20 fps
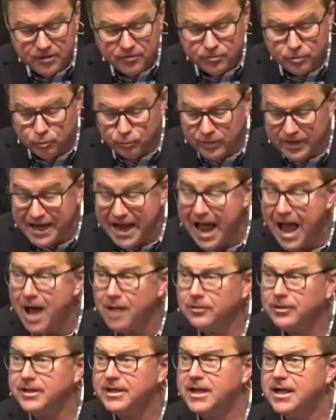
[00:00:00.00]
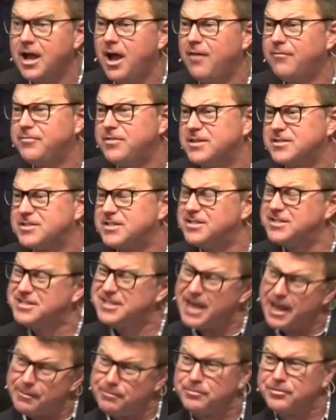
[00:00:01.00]
the reality of this
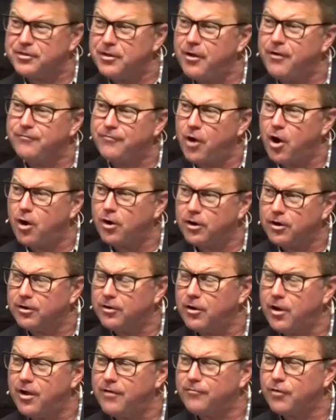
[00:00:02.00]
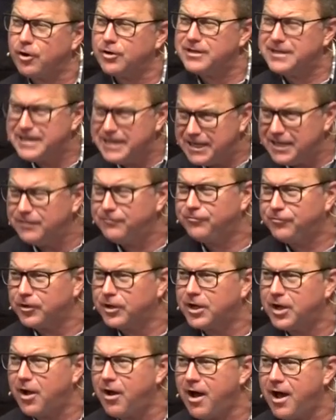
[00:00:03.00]
depth of our, of our need for
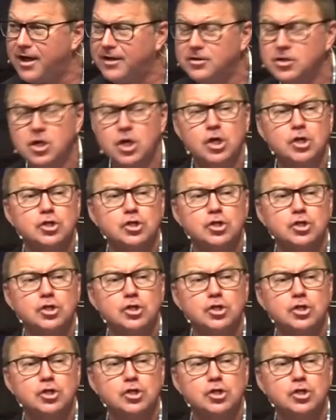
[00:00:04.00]
God